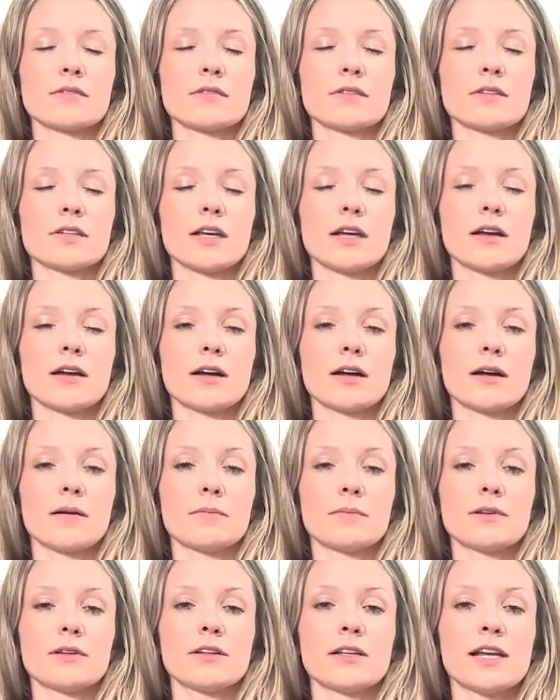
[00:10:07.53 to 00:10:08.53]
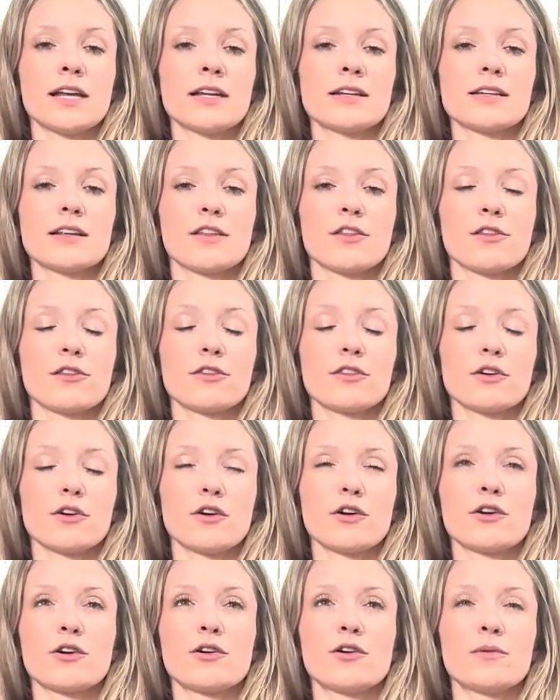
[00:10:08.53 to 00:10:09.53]
Take a complete and
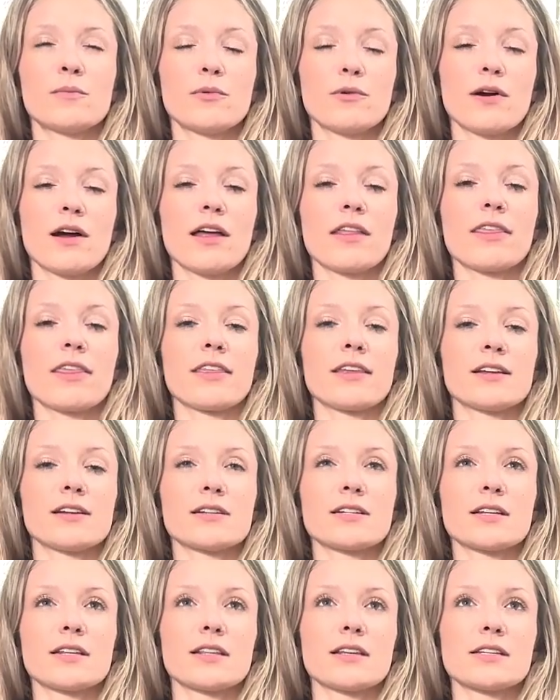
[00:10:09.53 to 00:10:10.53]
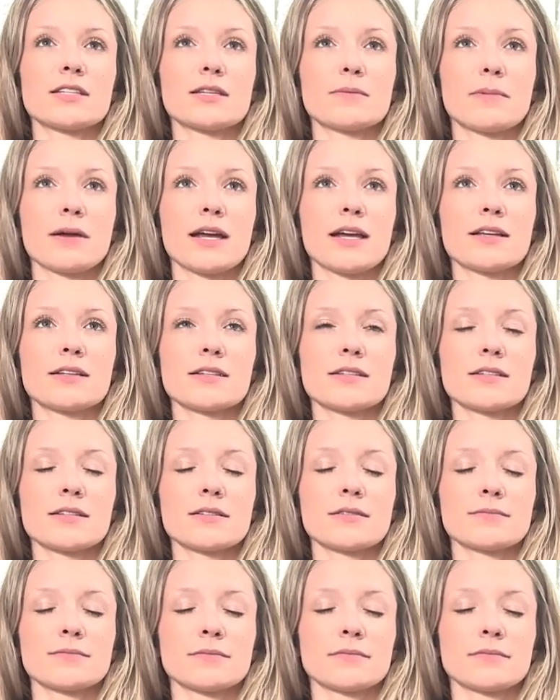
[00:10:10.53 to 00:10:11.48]
thorough breath into this space.